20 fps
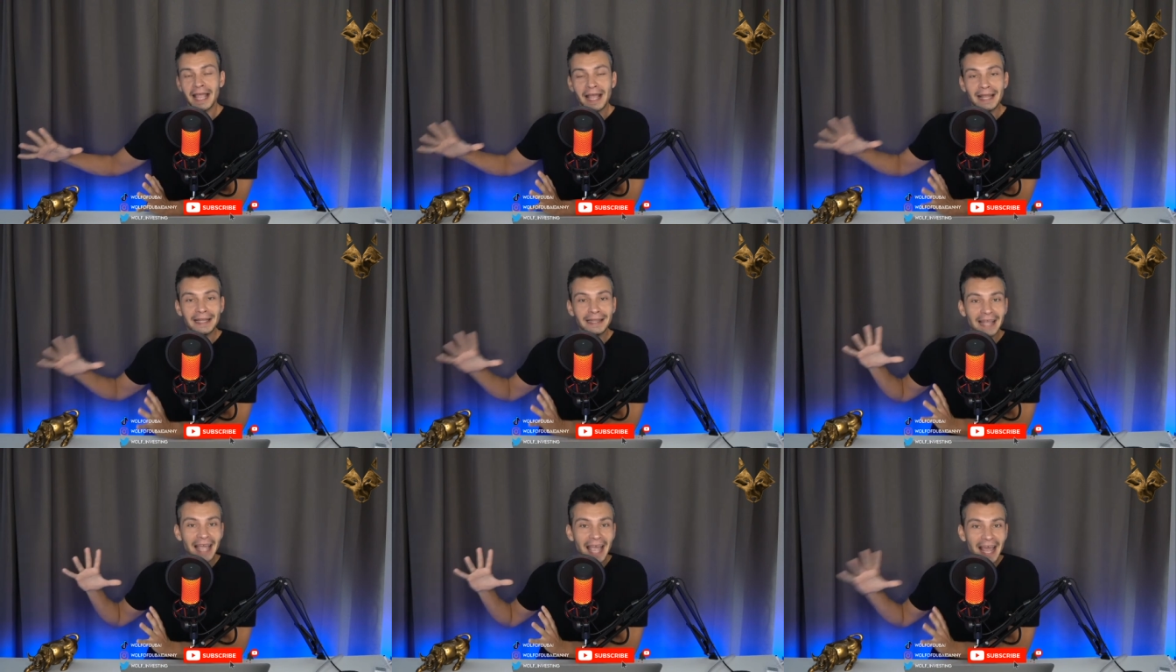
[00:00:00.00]

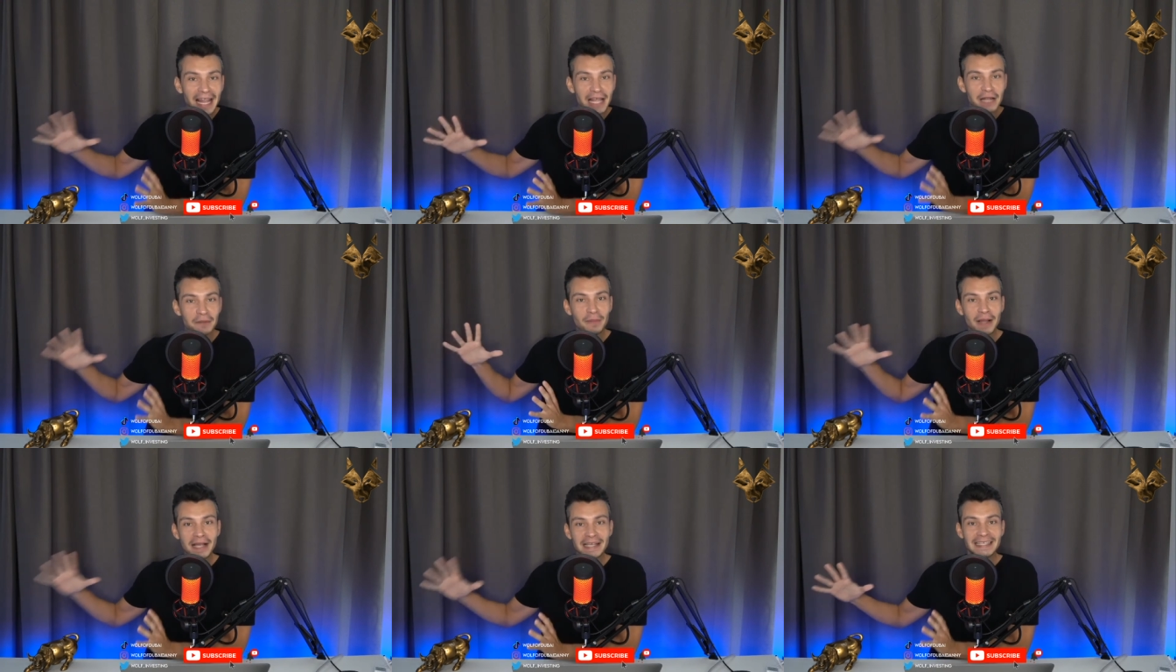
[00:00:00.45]
And
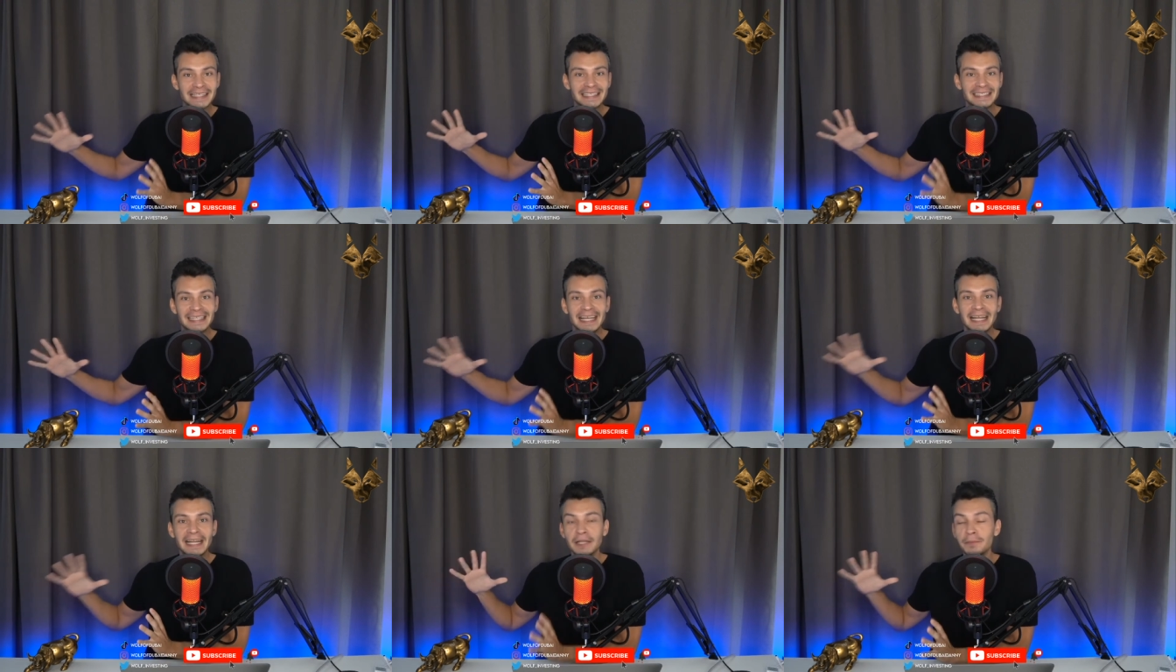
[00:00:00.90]
Elon Musk
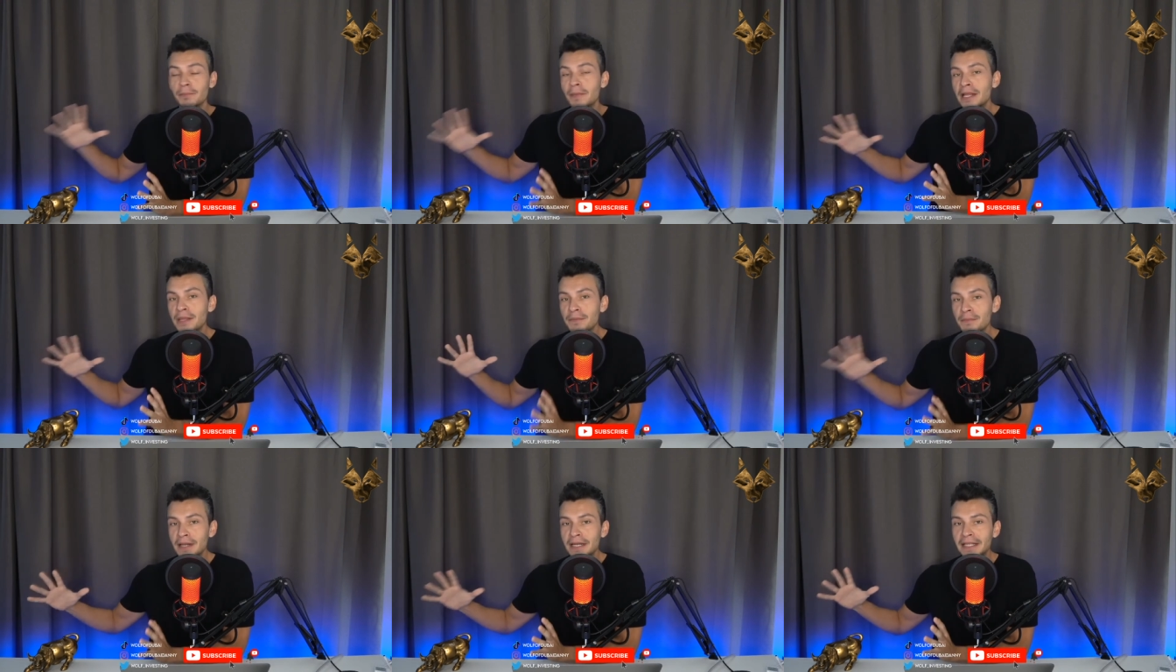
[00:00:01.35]
said it
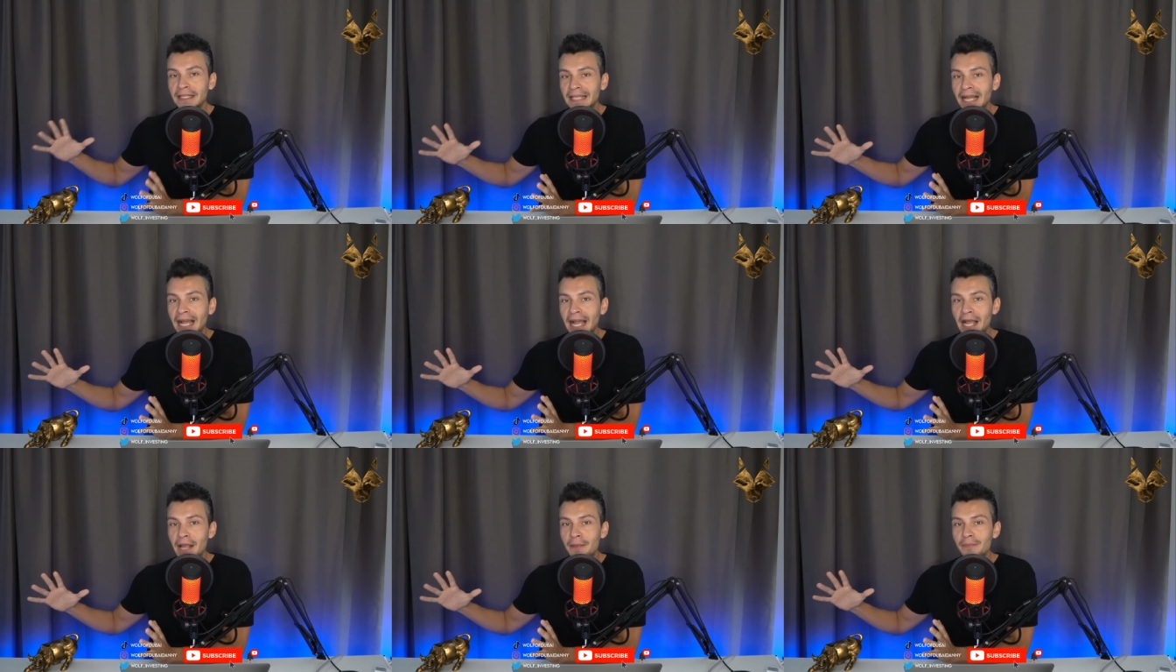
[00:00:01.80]
many
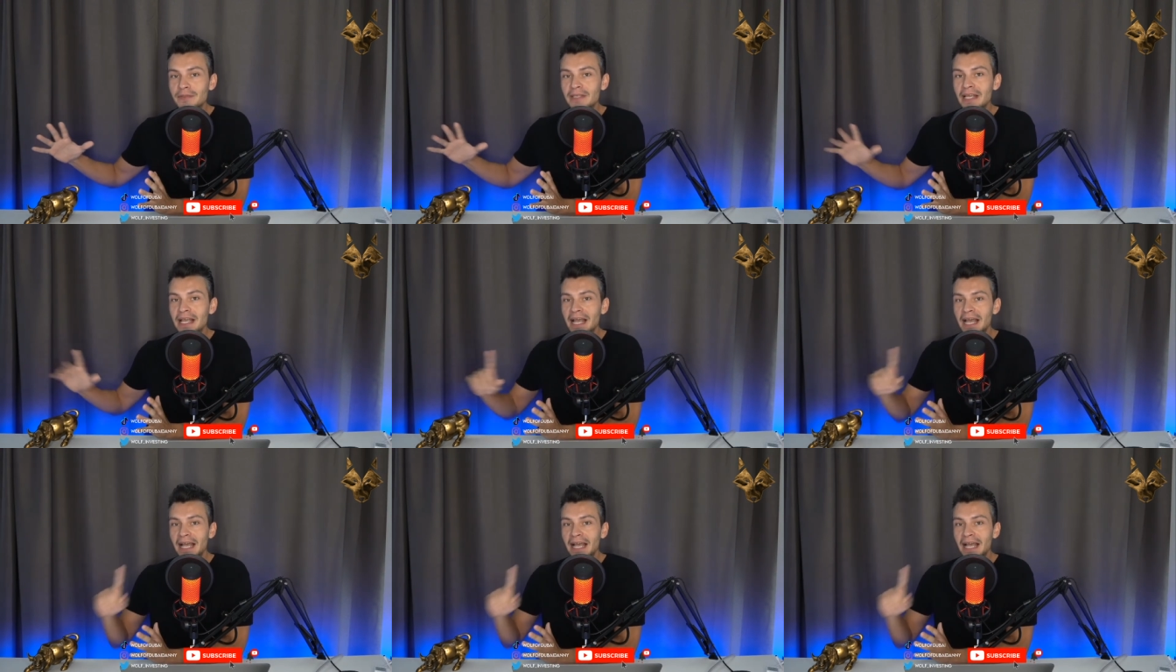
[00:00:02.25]
times,